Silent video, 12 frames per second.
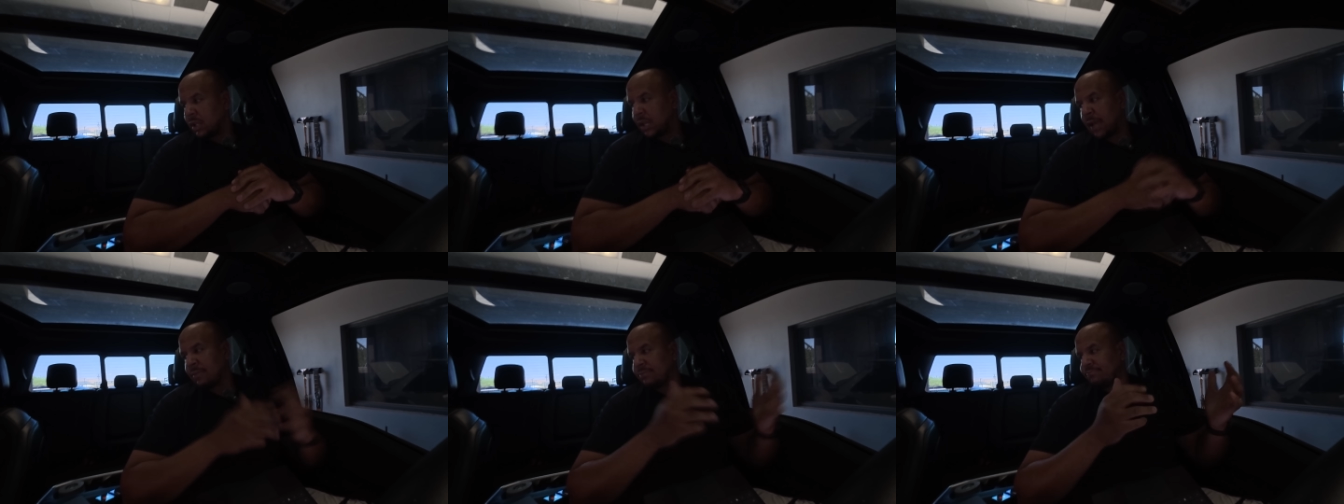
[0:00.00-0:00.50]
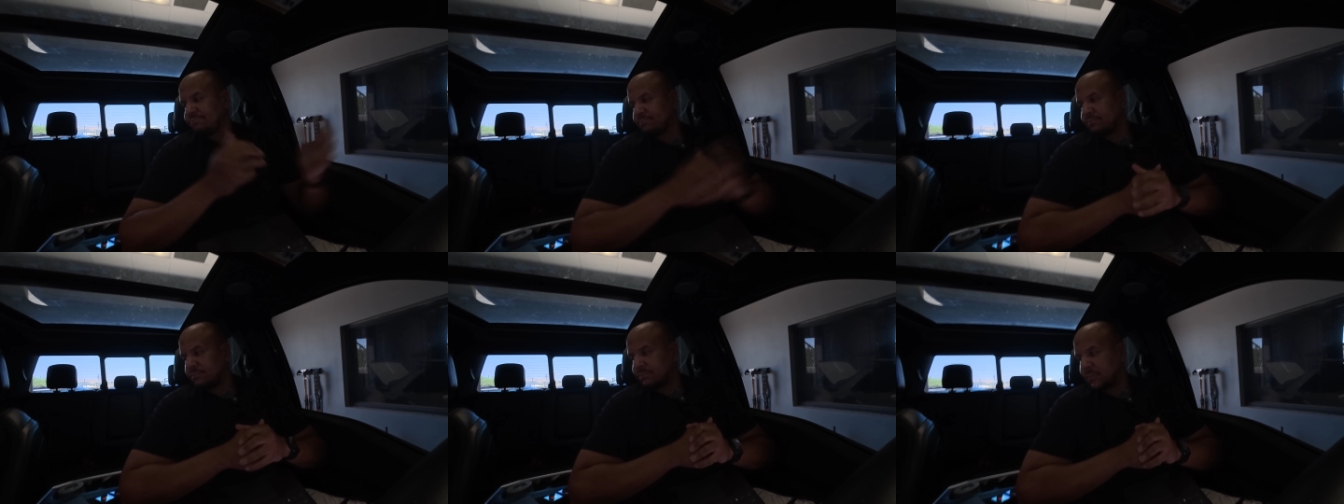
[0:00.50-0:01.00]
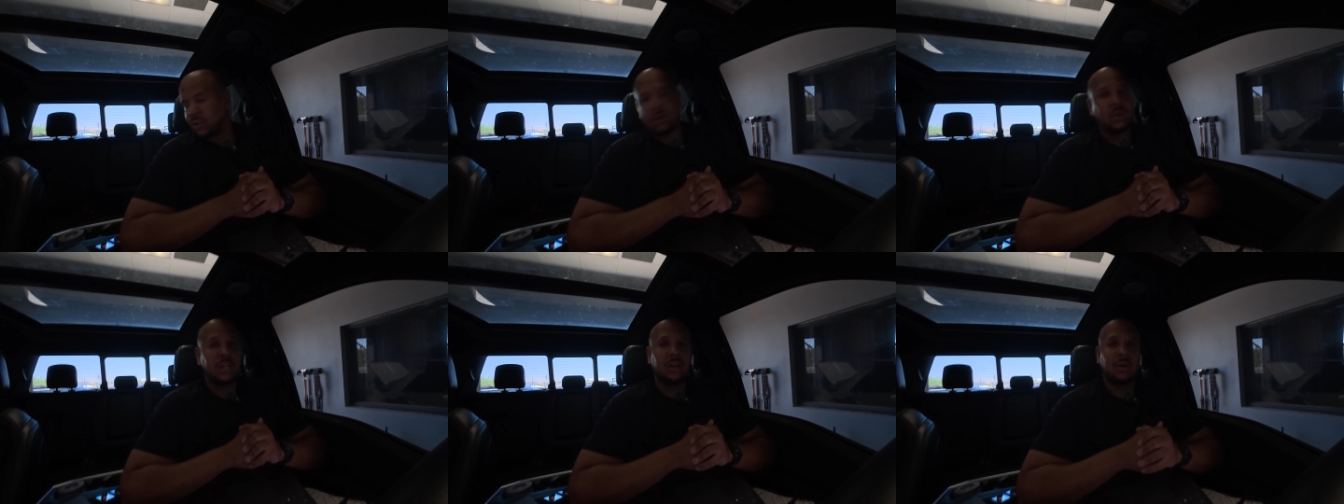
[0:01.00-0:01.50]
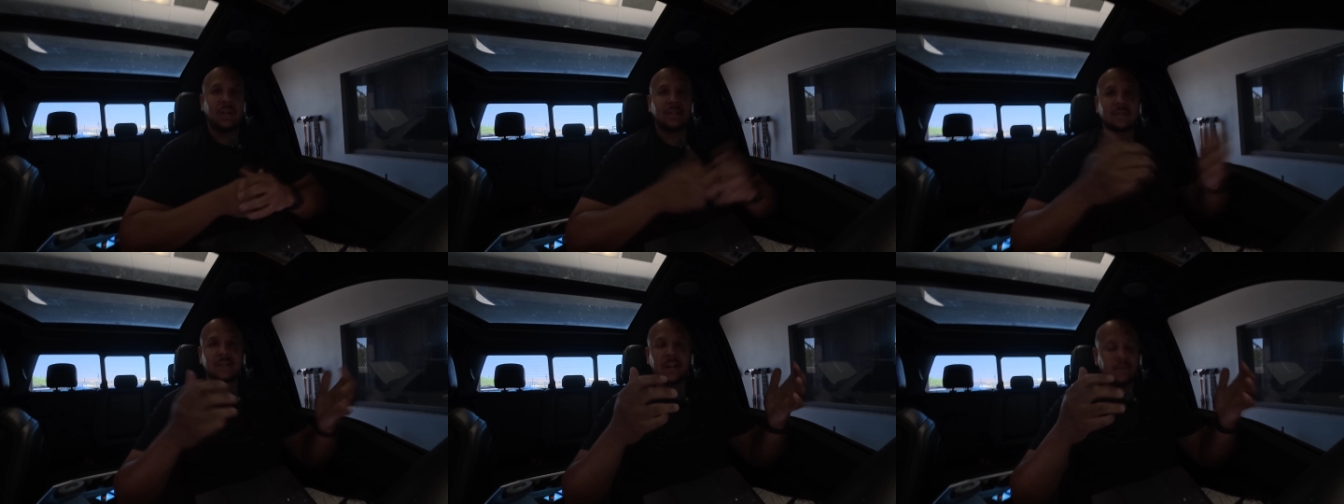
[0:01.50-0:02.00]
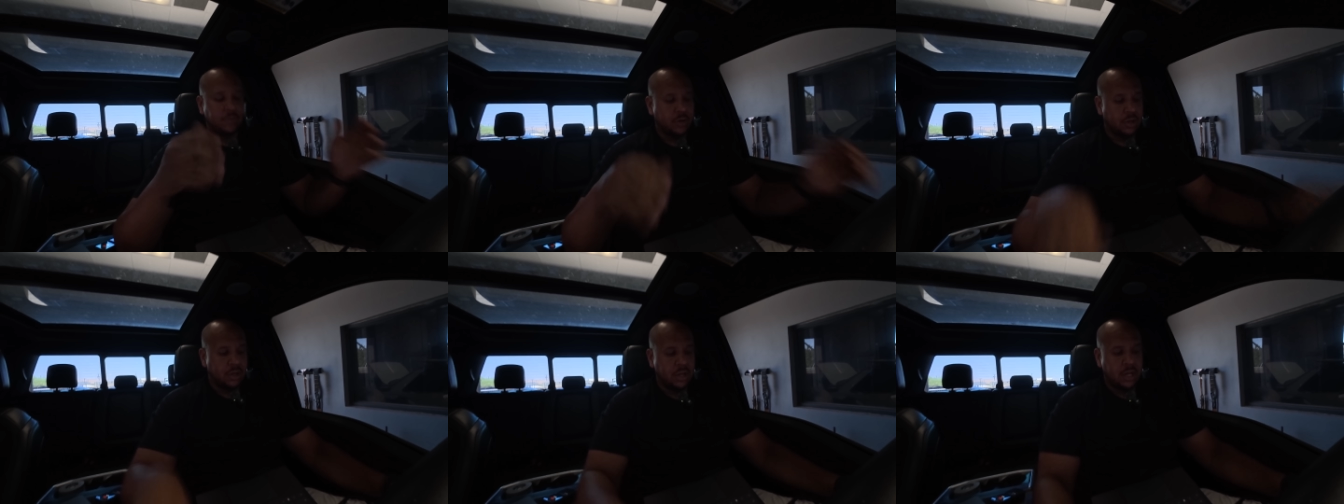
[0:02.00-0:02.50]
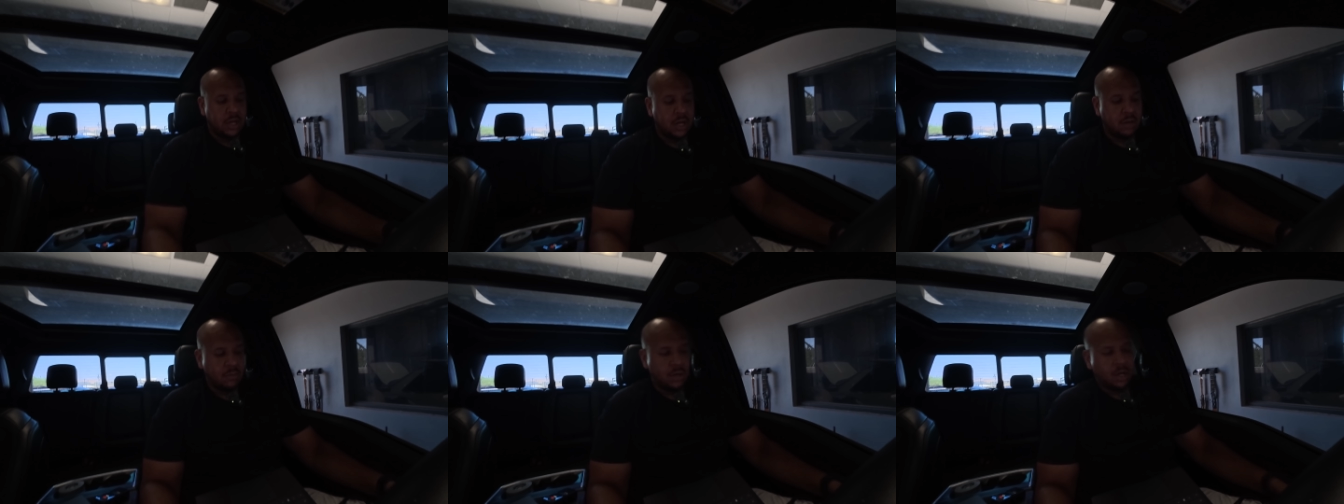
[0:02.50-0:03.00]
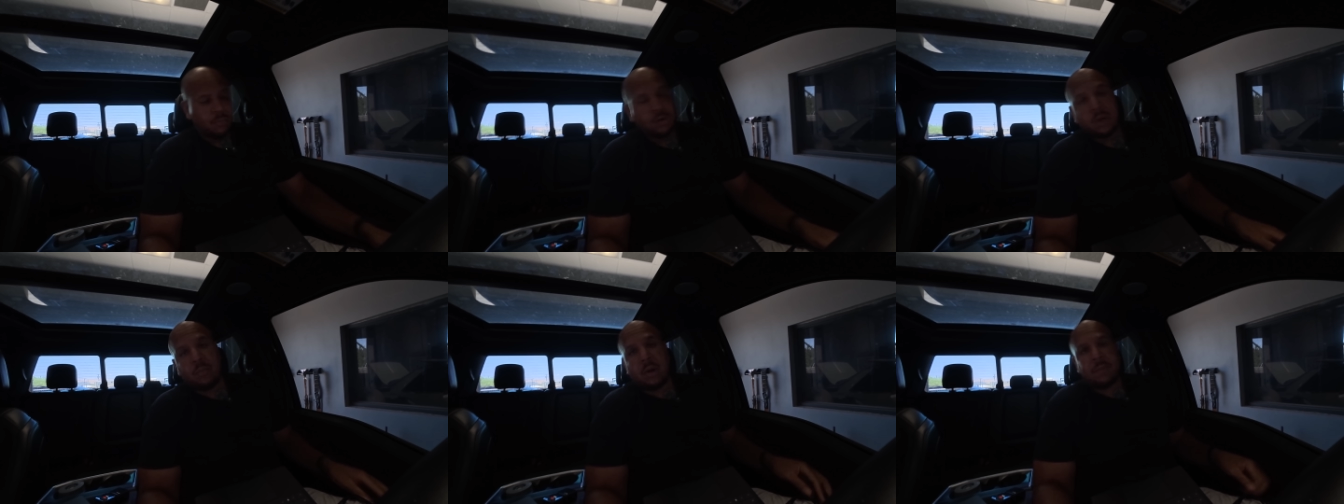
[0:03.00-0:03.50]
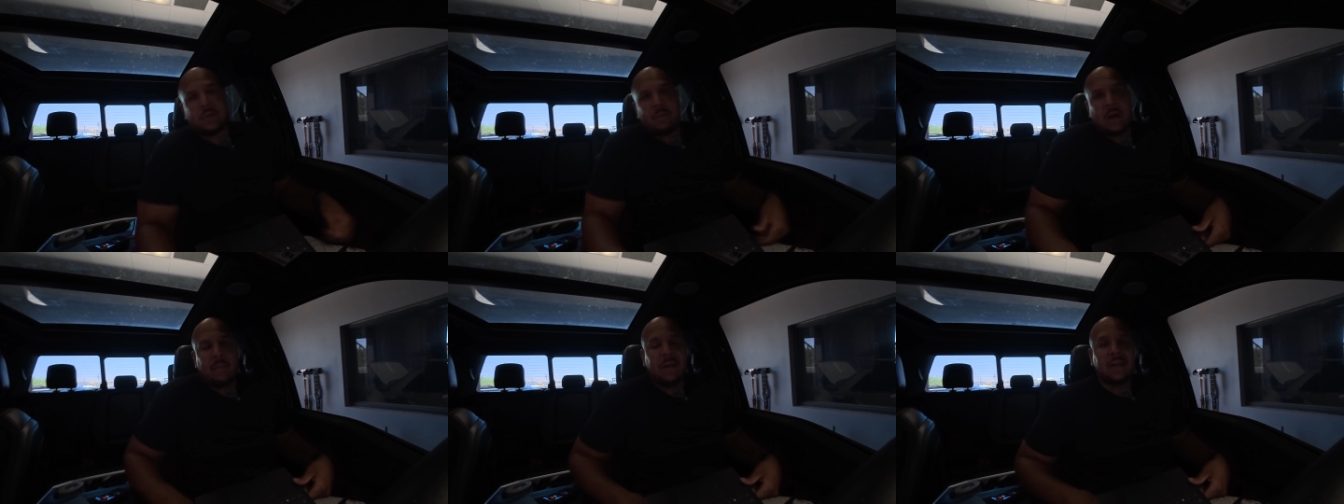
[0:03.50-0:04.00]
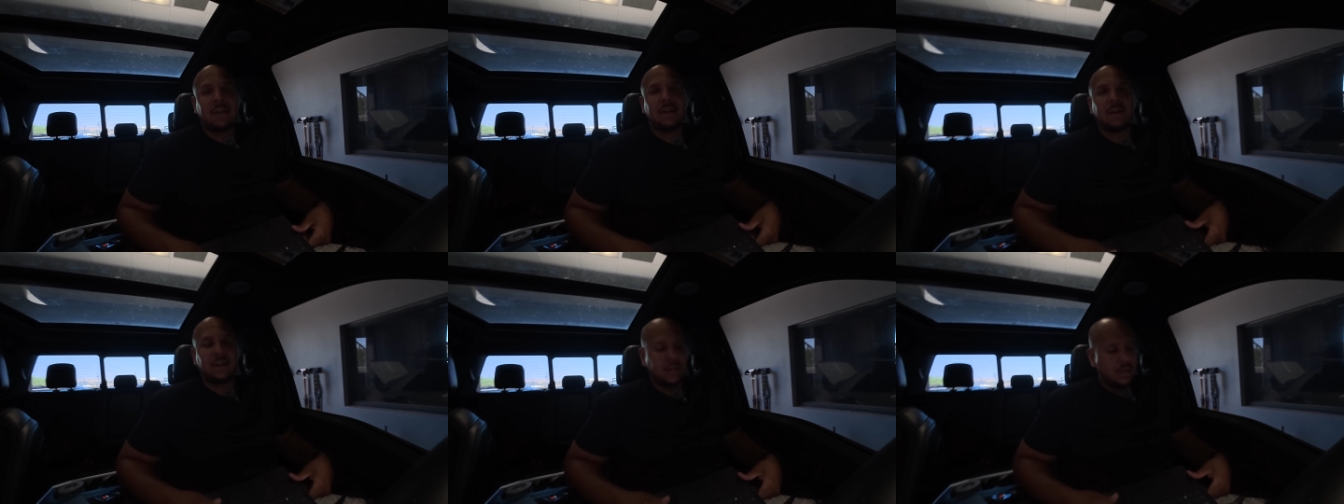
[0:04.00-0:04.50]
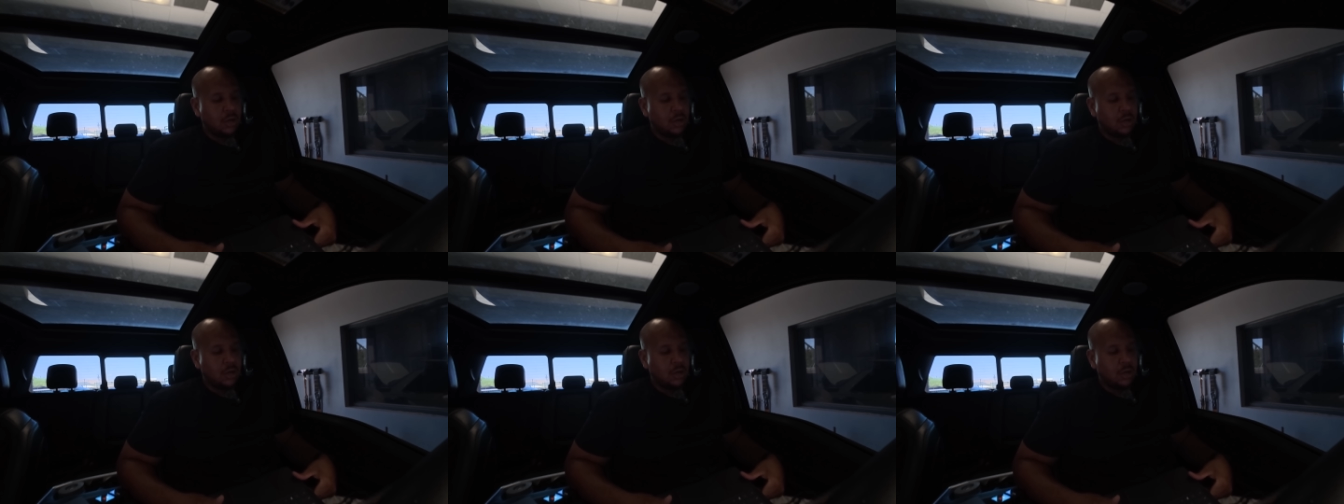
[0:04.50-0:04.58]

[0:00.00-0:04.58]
Yeah, don't really know what else to say other than I'm pretty pumped about making